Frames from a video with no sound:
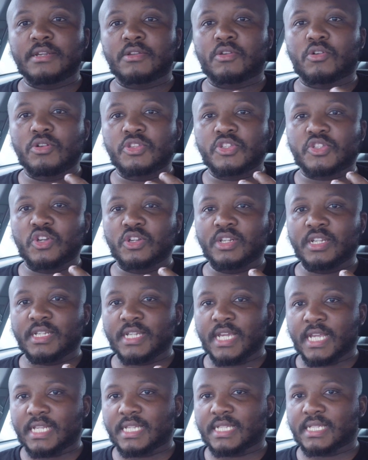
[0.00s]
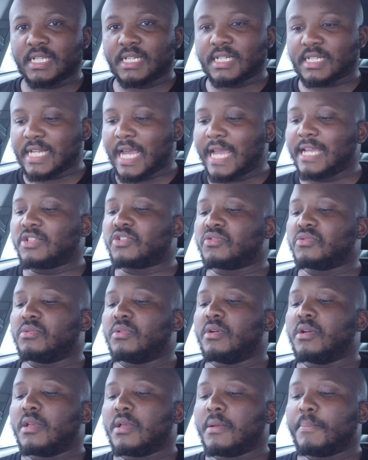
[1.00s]
to consolidate, still trying to
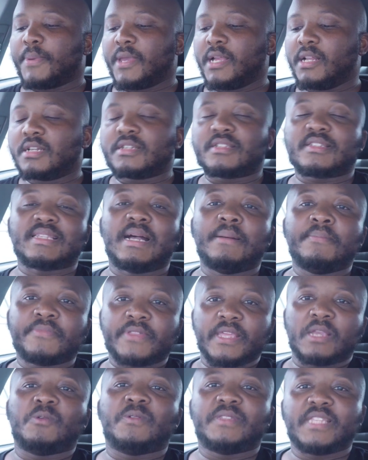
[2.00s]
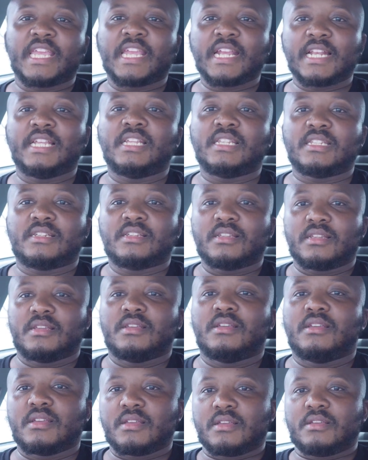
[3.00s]
build something with England.
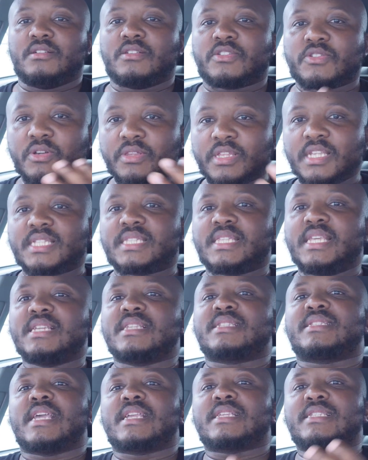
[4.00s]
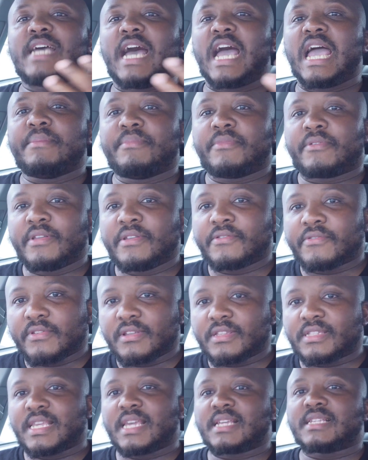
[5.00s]
So these things take time.
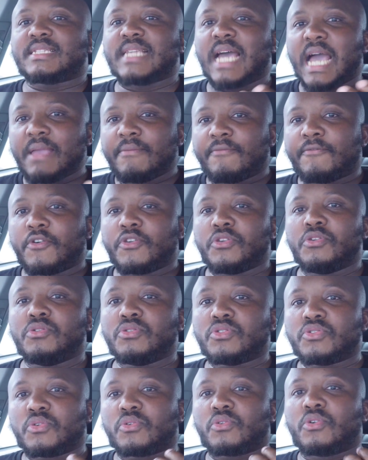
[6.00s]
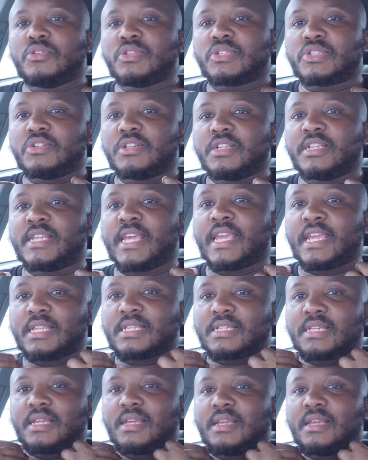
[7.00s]
It takes time for you to consolidate